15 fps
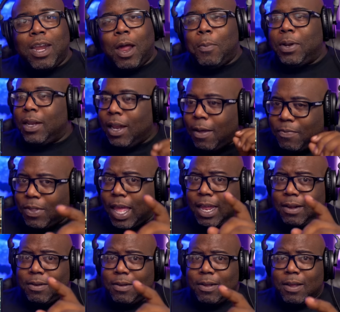I would love
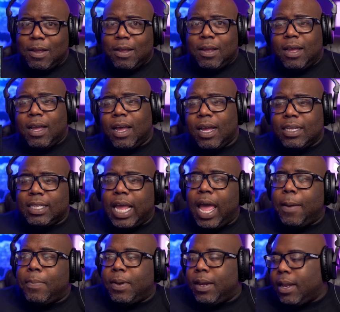that to
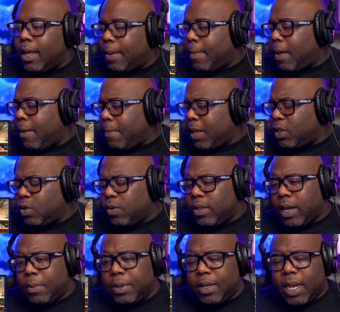happen. I'm not sure that I
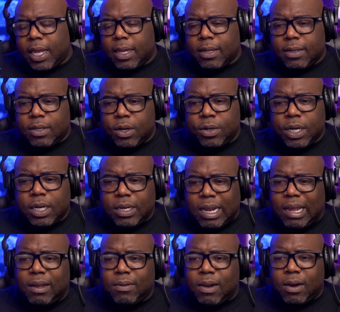would, like, turn it
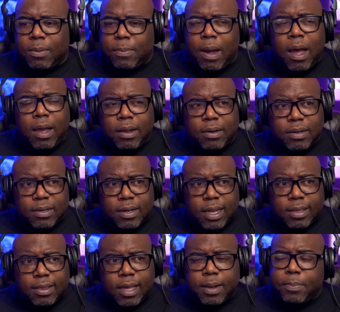down. I don't mind
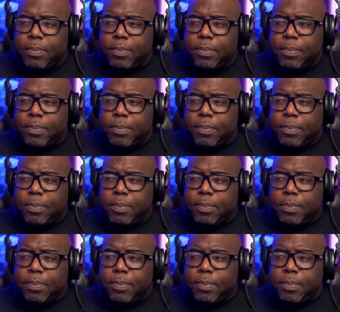like that.